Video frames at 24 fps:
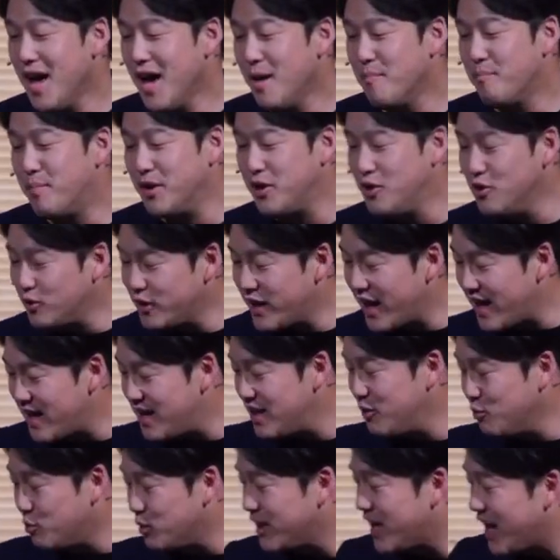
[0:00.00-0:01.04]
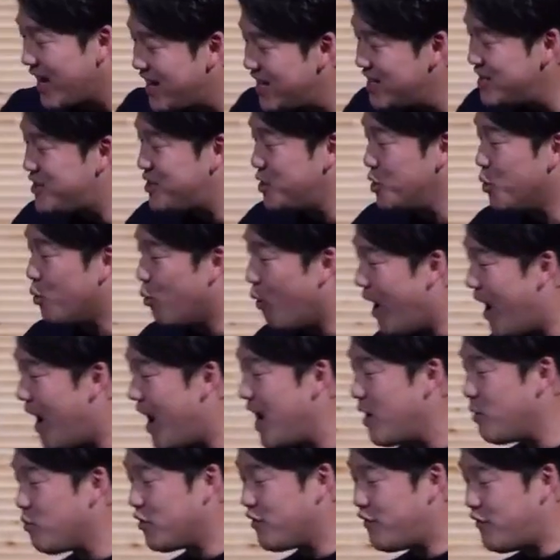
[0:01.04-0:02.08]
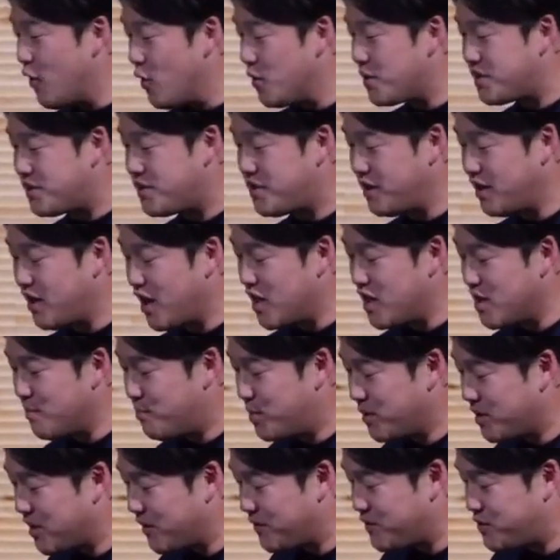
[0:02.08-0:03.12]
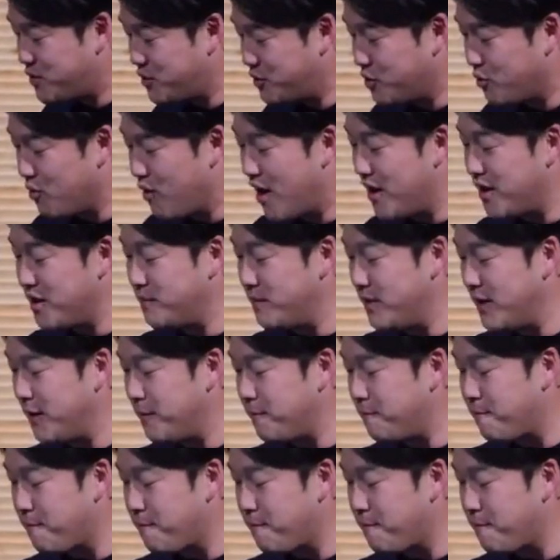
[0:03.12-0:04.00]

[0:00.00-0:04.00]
But you'll get we'll get into why we're focusing on the book of Deuteronomy.